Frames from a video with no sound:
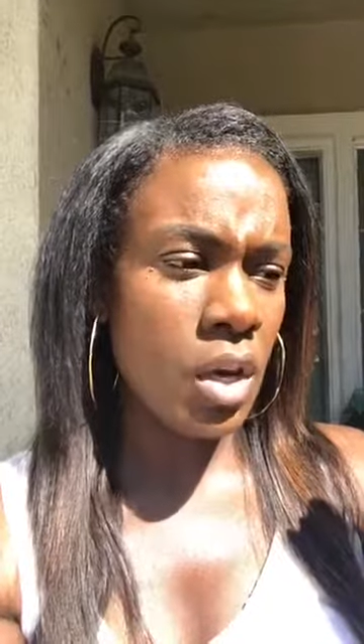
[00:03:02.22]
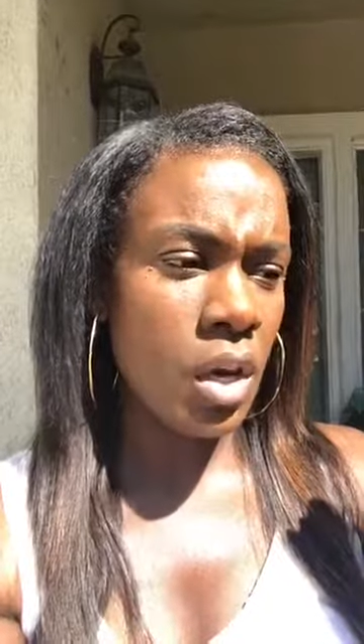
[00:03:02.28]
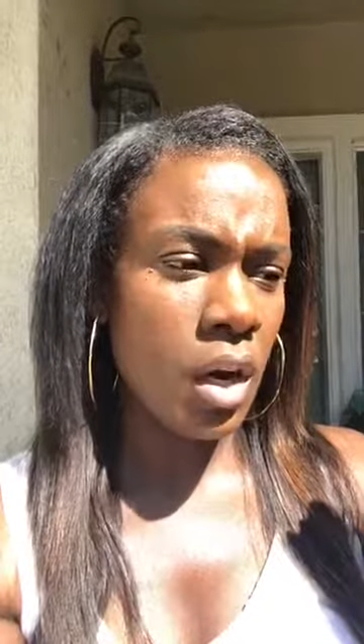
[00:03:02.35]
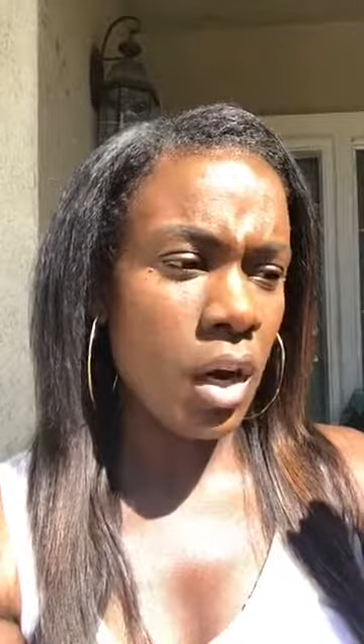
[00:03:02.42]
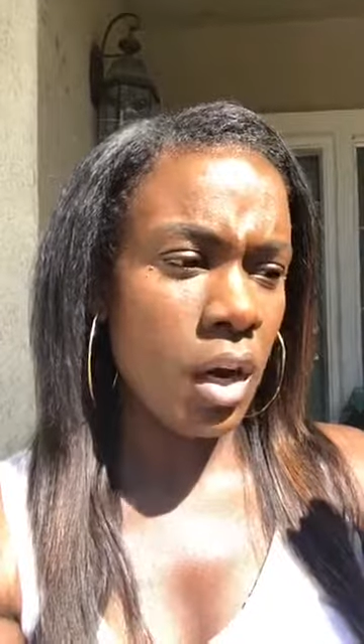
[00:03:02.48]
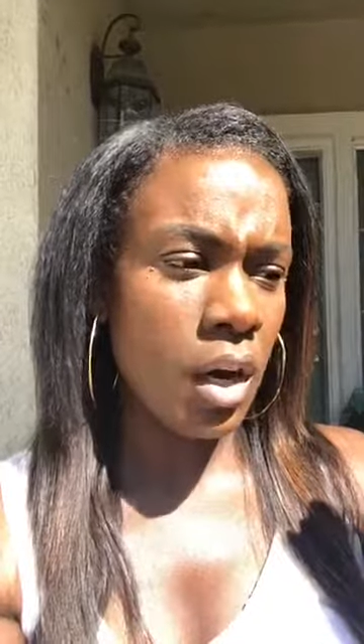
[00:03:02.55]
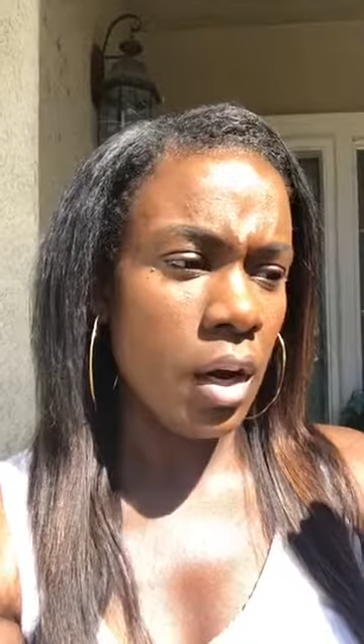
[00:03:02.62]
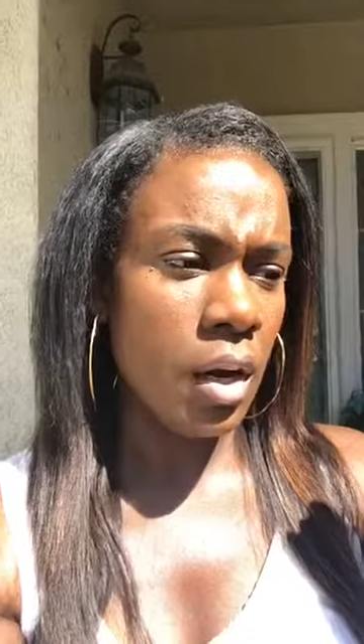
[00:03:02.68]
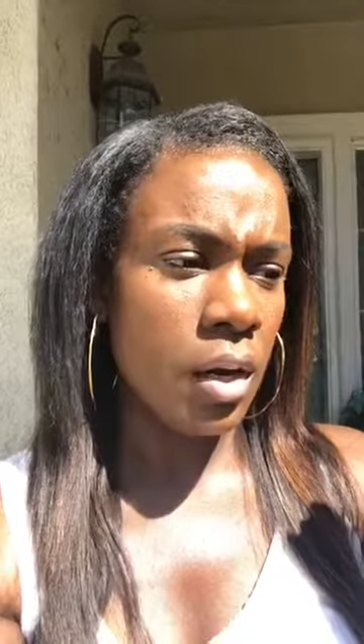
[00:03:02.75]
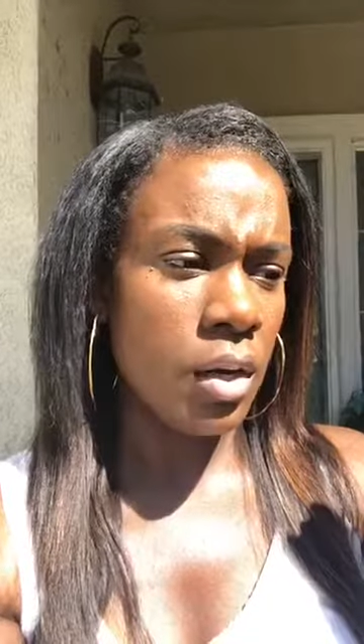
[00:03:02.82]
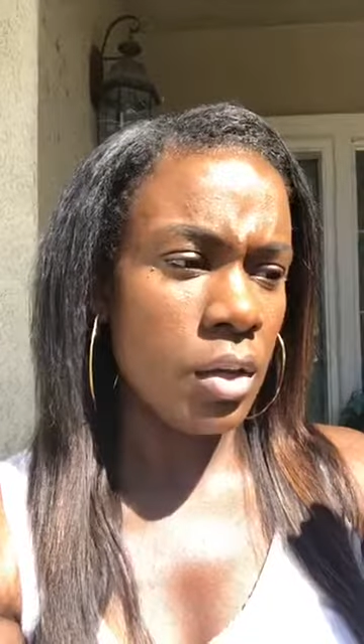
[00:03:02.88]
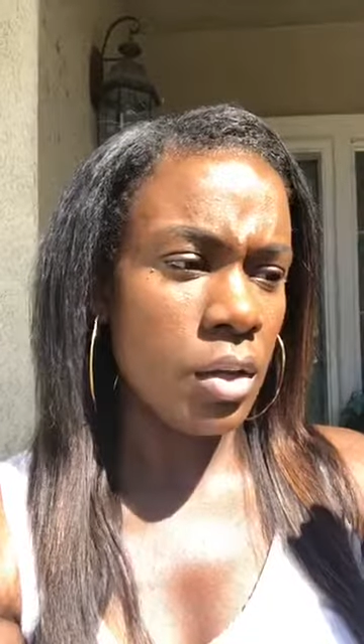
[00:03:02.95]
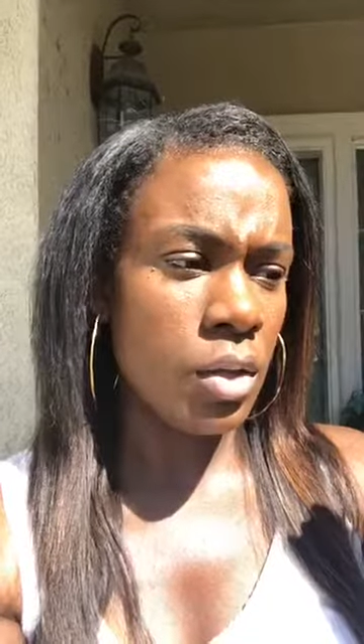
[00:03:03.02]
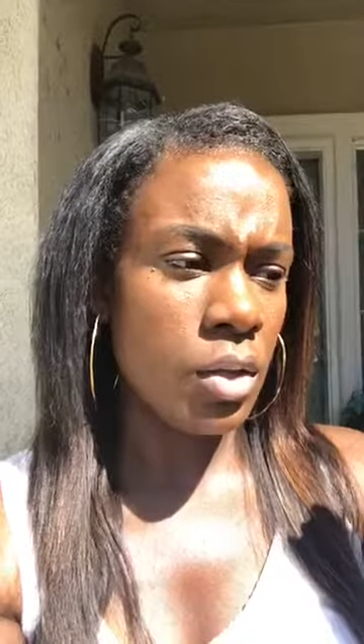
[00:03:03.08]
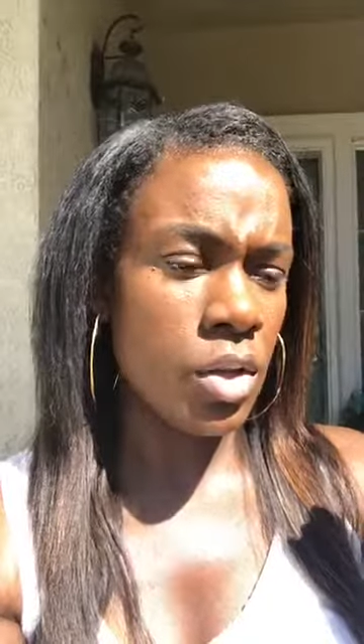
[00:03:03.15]
uh,
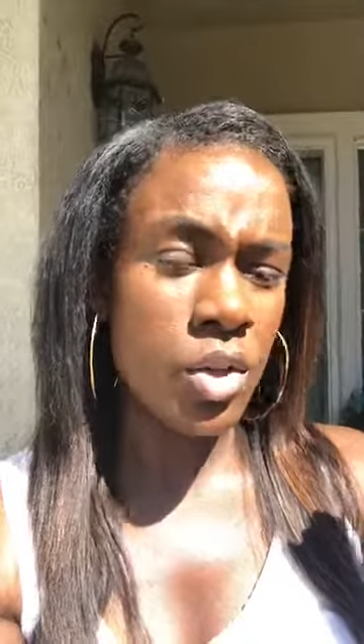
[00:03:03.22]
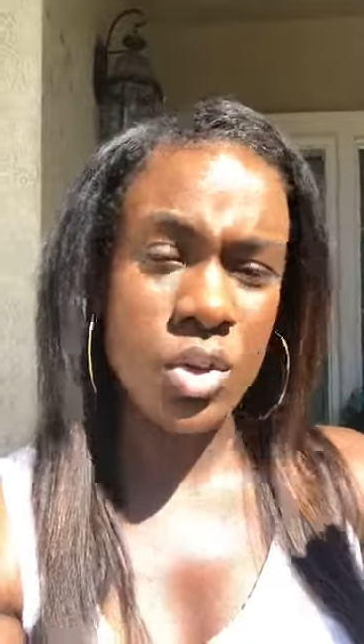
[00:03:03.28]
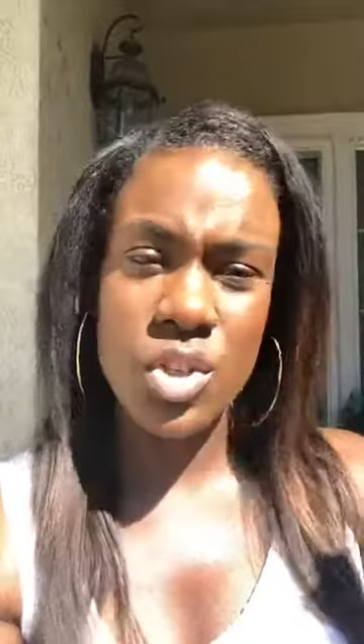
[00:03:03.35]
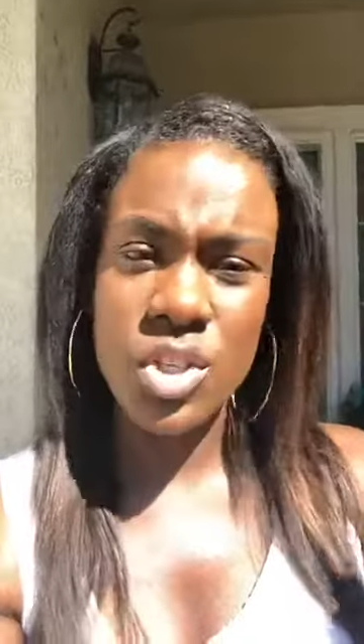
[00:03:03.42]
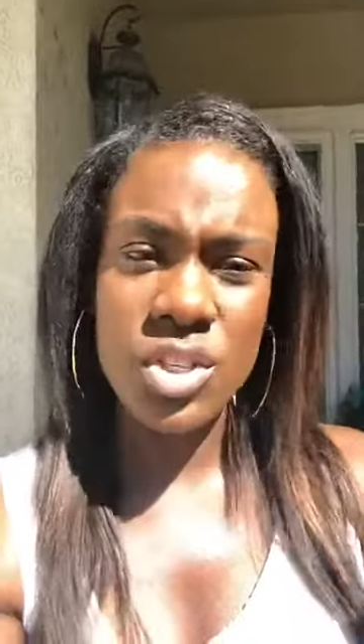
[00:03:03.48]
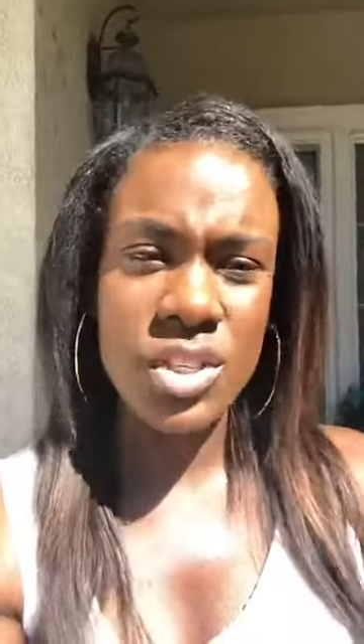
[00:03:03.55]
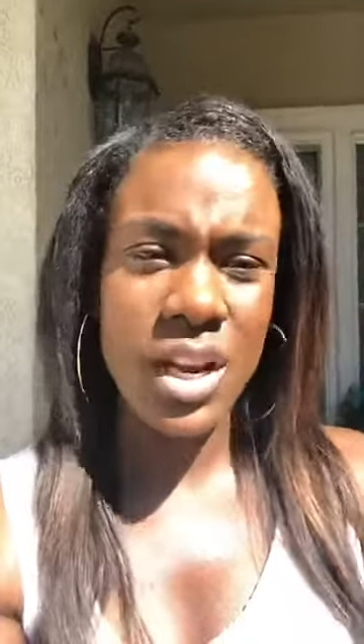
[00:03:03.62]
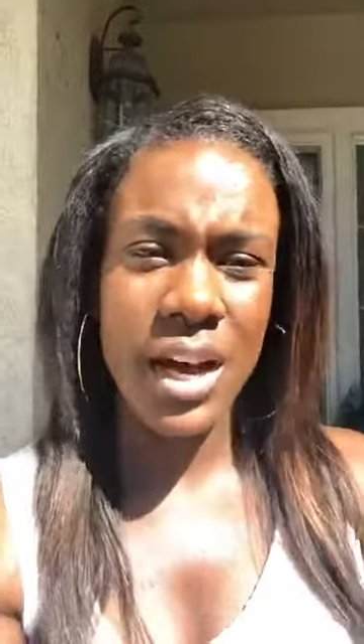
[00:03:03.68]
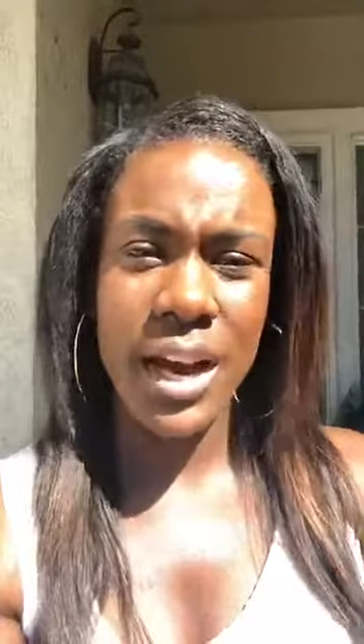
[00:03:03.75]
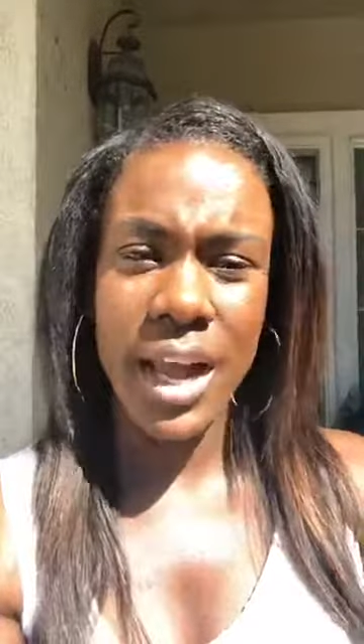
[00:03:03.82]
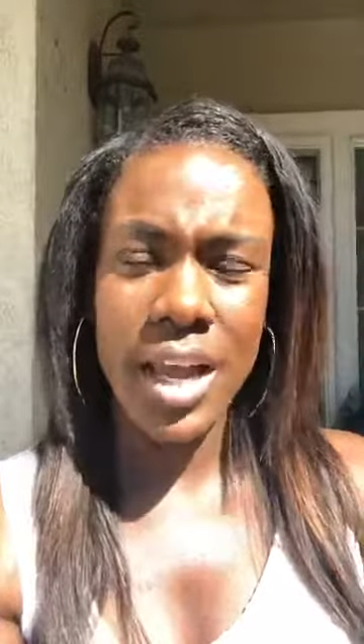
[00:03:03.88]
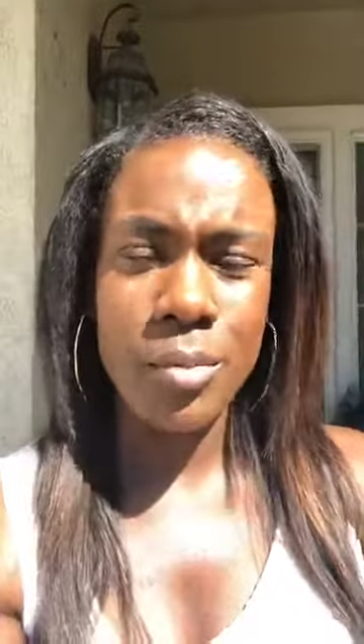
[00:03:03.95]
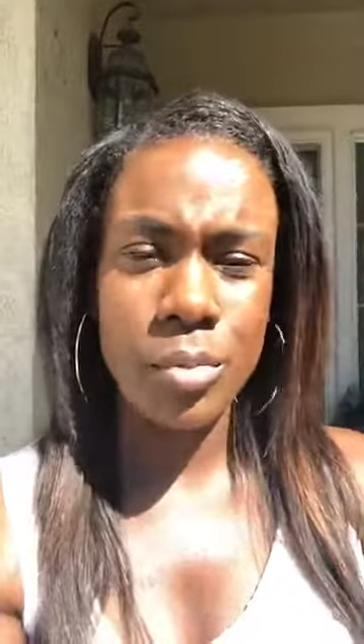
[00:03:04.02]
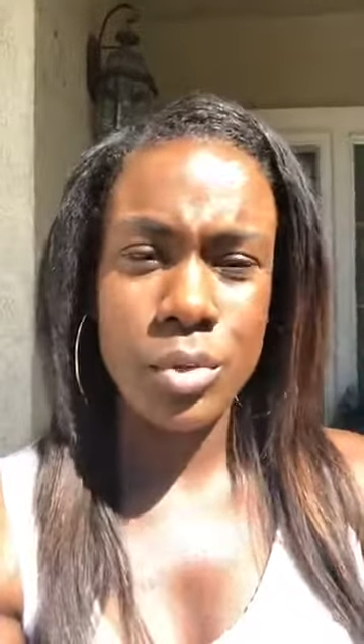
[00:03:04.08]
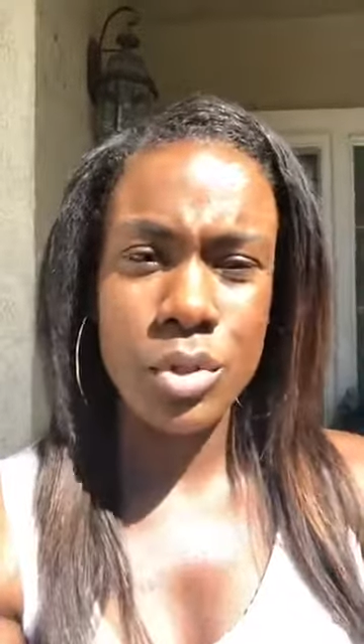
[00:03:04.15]
you're just not
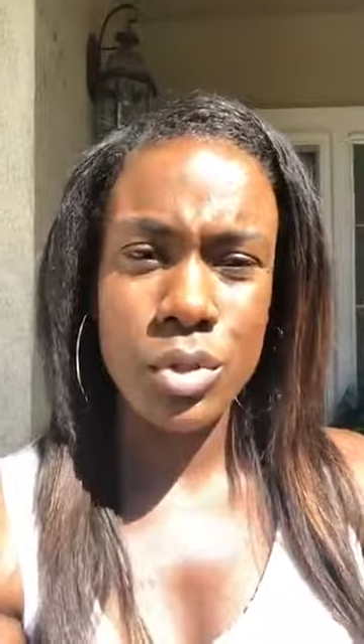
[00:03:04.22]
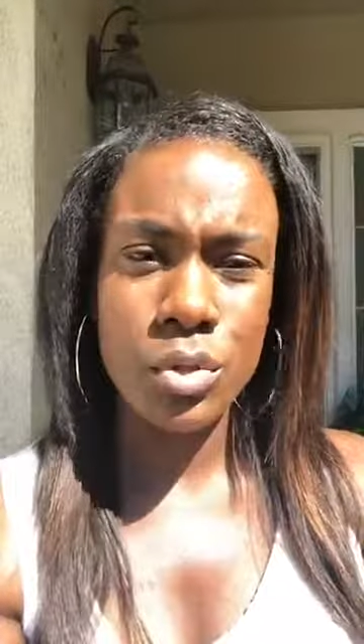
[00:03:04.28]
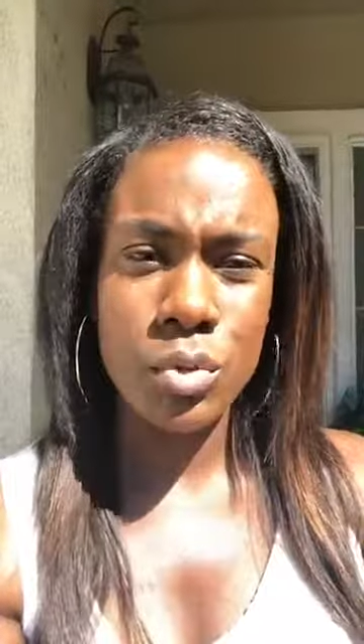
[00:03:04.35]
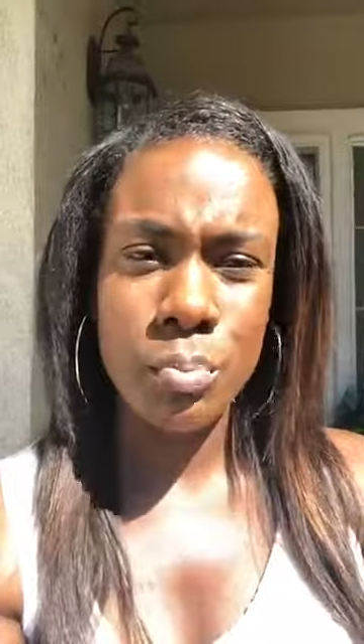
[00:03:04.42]
able to